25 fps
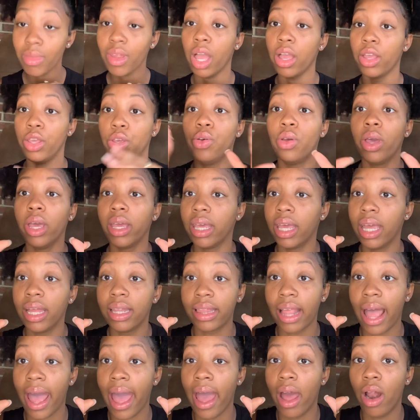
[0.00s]
You can get
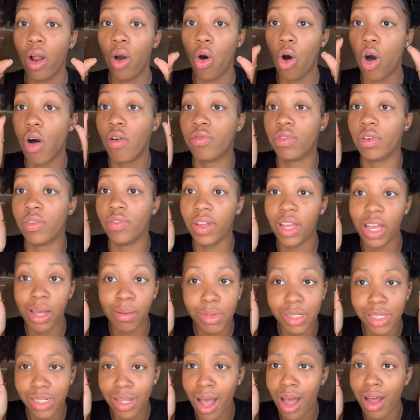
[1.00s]
that off of
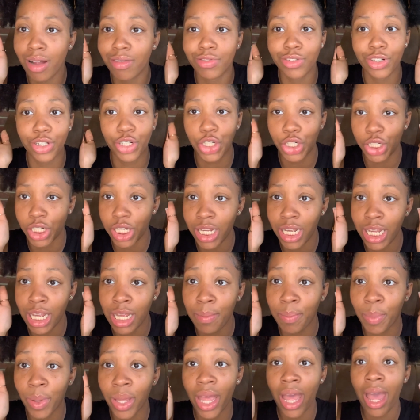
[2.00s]
Amazon for
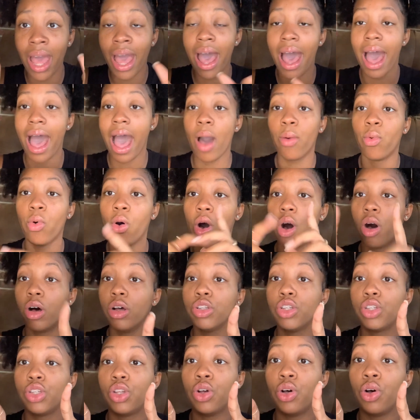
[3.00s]
cheap. I will
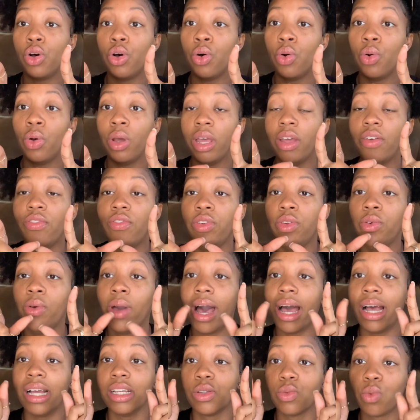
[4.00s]
also, if you
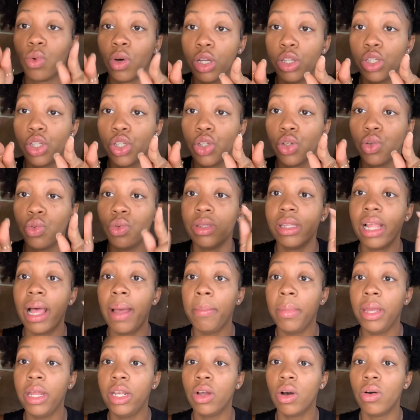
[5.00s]
guys want to, let
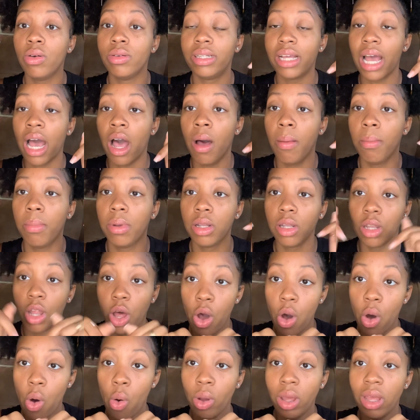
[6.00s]
me know down
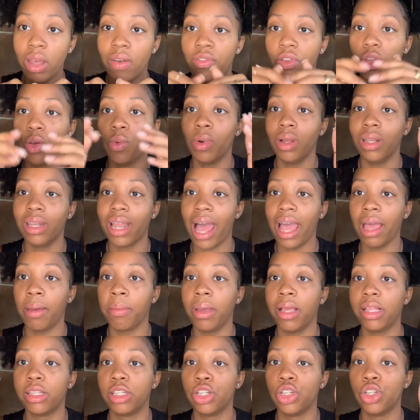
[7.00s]
below if you would like
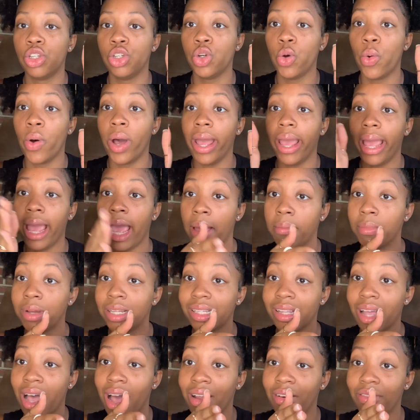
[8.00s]
me to do an
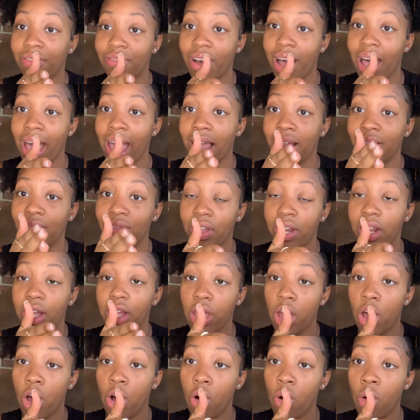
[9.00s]
Amazon find
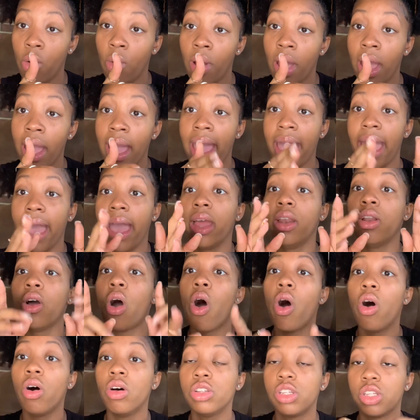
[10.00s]
video. And
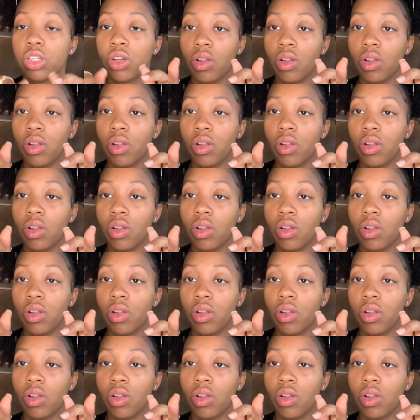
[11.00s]
also